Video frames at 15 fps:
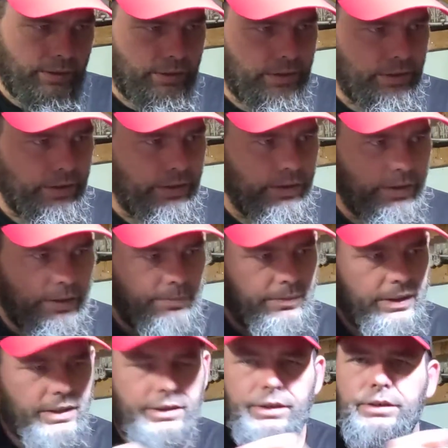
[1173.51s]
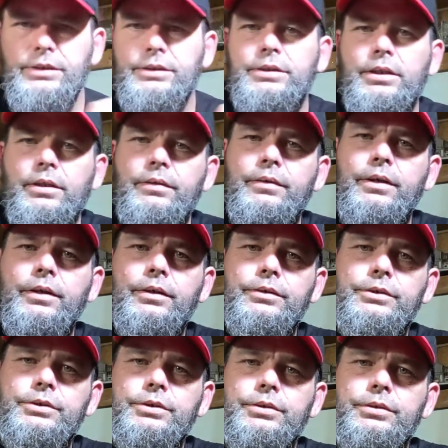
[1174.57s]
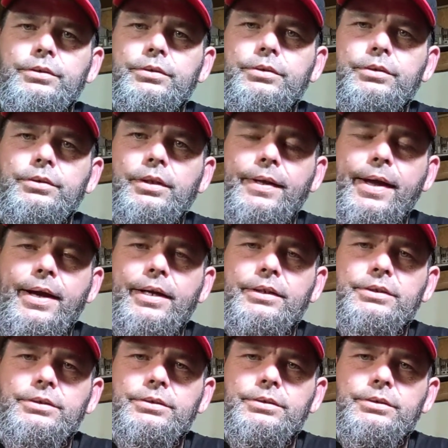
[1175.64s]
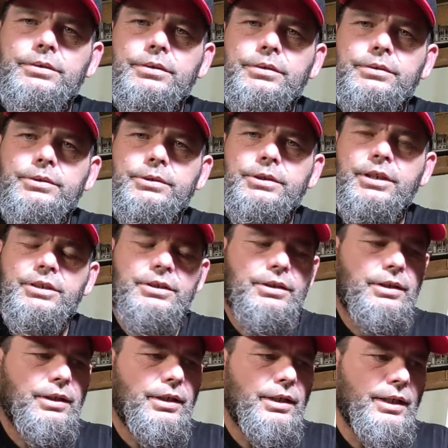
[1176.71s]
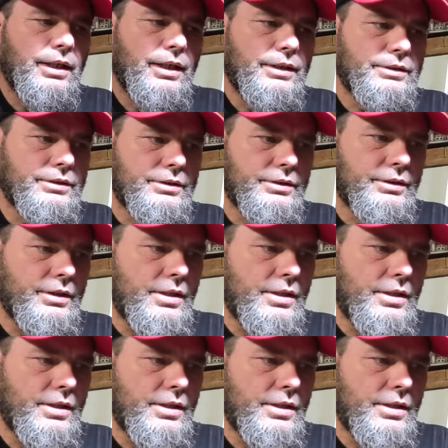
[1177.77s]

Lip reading: So I'm mounting the servo to the axle traditionally, I guess.